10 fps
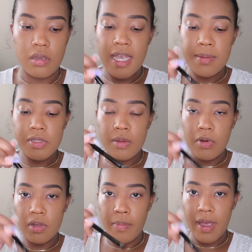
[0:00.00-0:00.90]
tap some
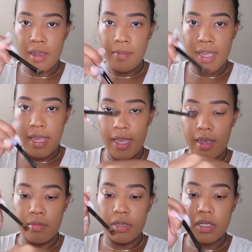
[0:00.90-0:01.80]
on the back of my
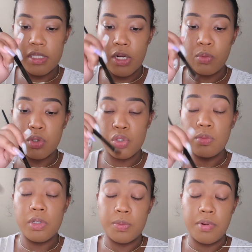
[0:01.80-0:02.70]
hand because I don't want too
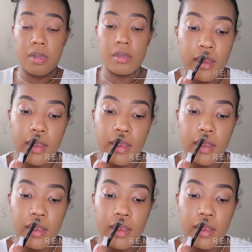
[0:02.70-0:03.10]
much product,